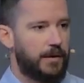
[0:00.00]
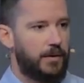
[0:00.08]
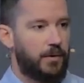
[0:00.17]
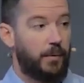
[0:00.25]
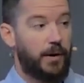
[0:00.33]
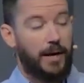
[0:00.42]

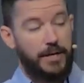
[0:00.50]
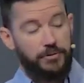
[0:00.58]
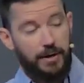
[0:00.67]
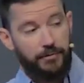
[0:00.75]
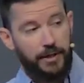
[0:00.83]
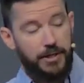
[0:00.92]
where, as
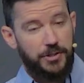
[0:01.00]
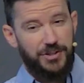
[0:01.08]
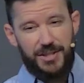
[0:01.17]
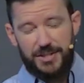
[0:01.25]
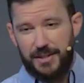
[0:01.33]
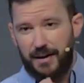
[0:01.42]
Revelation
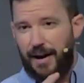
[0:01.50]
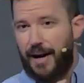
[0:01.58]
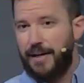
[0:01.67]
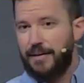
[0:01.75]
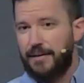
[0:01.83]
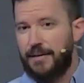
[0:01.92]
says,
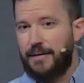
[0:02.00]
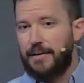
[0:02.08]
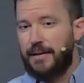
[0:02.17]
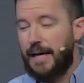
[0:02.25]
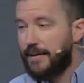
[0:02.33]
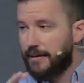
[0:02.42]
God
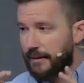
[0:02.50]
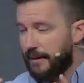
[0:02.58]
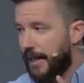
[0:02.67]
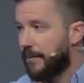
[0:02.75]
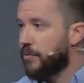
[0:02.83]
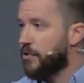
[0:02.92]
and the
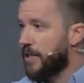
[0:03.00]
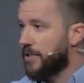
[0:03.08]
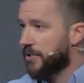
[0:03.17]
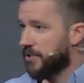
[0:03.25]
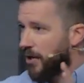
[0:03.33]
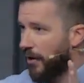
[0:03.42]
Lamb,
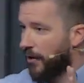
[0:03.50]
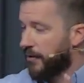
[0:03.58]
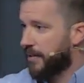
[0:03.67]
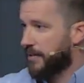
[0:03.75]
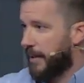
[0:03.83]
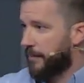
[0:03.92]
Jesus, are
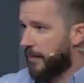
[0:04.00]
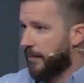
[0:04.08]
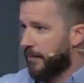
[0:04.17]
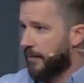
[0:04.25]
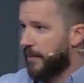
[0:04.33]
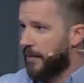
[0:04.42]
the
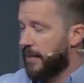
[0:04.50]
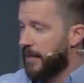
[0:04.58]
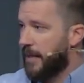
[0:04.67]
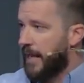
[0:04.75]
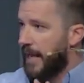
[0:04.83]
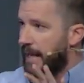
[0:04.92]
temple,
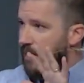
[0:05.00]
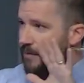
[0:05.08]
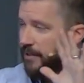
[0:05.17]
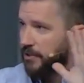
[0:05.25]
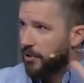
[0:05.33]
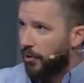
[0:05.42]
and
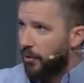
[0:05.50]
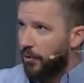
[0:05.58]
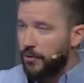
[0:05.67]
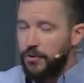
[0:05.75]
this whole new